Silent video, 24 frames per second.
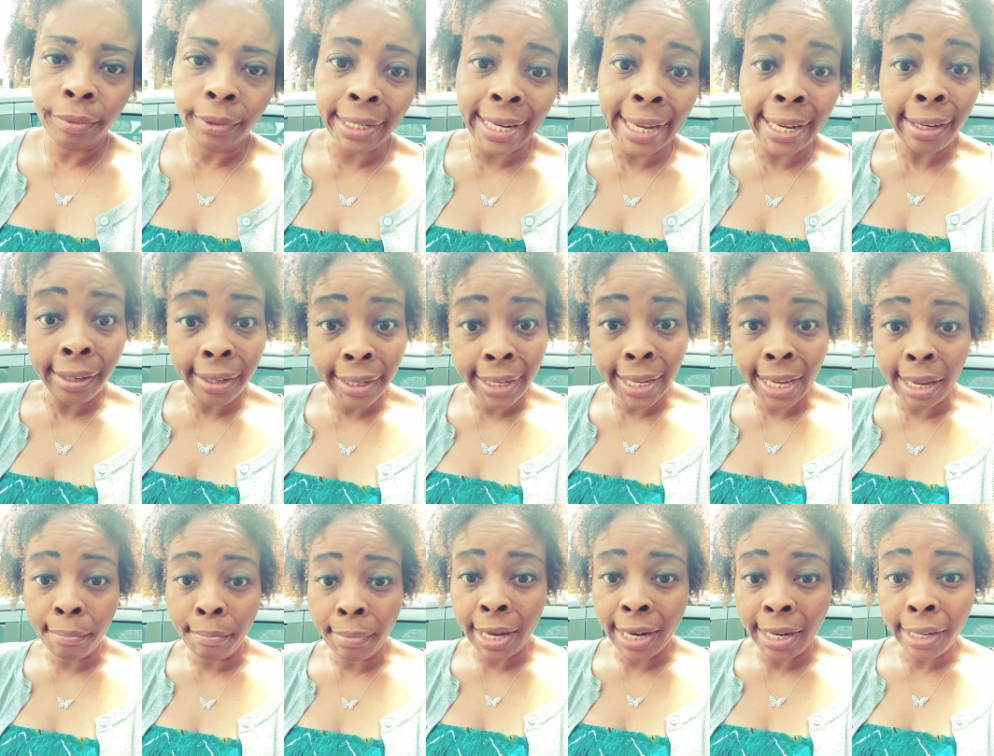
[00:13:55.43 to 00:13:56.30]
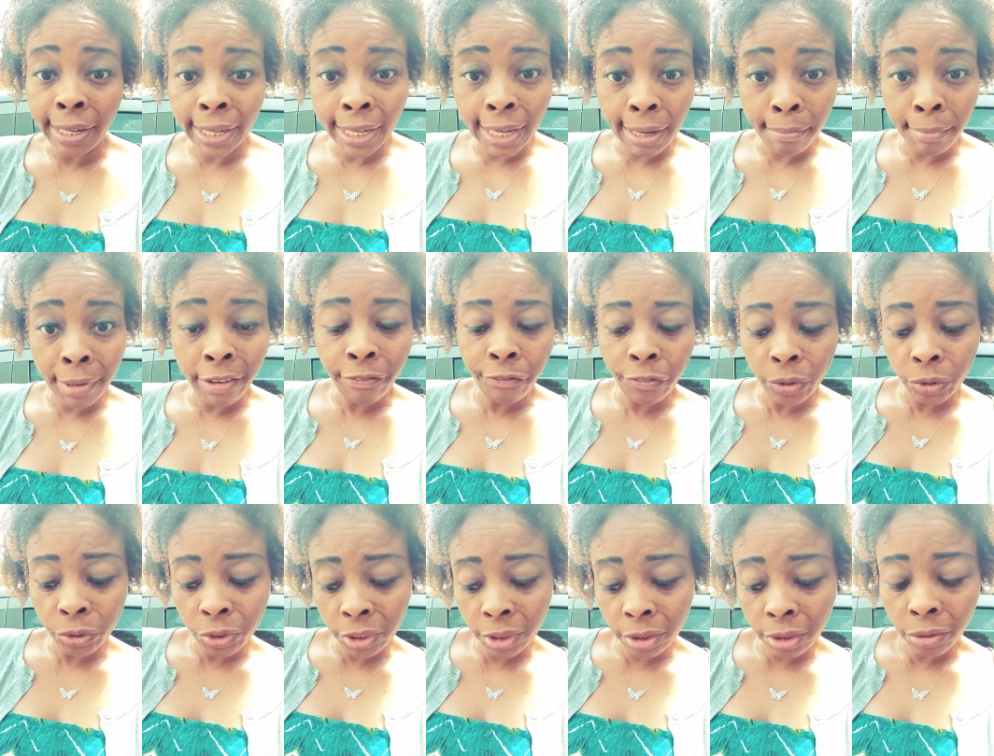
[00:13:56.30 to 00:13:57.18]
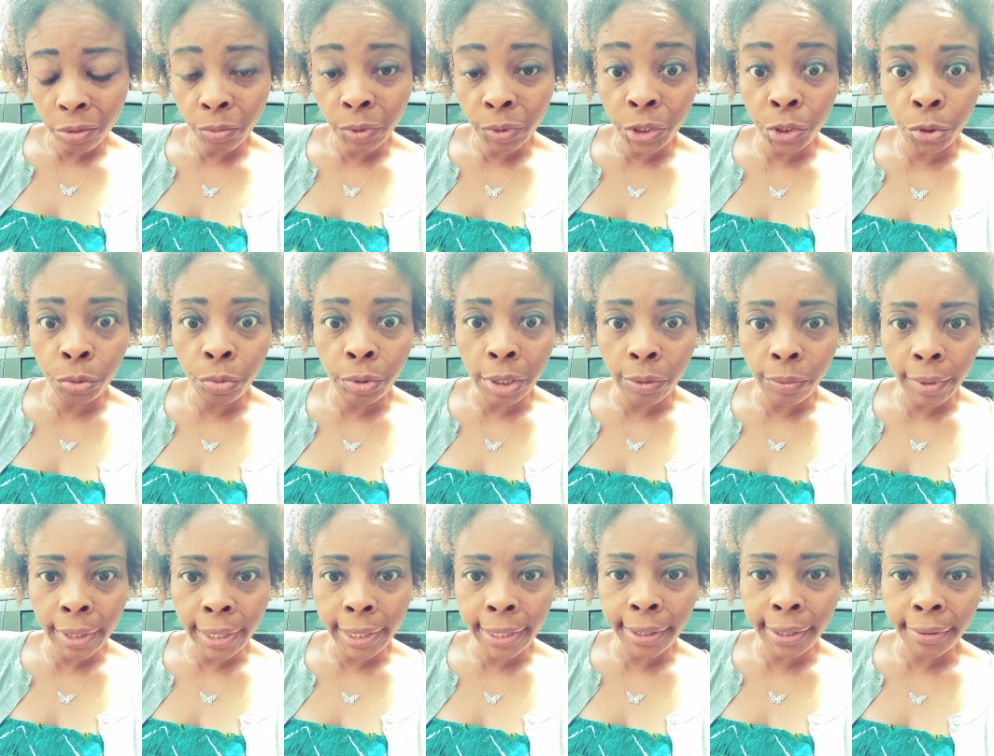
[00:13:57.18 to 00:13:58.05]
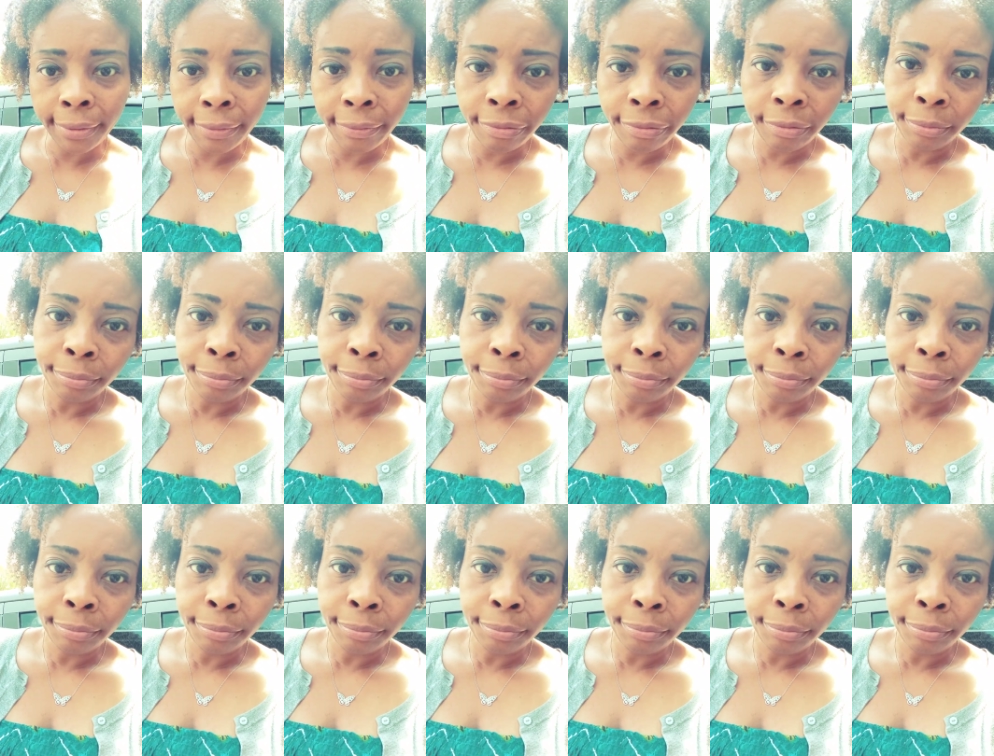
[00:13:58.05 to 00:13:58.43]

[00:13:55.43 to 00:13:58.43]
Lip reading: Like, look at me, versus what you don't have.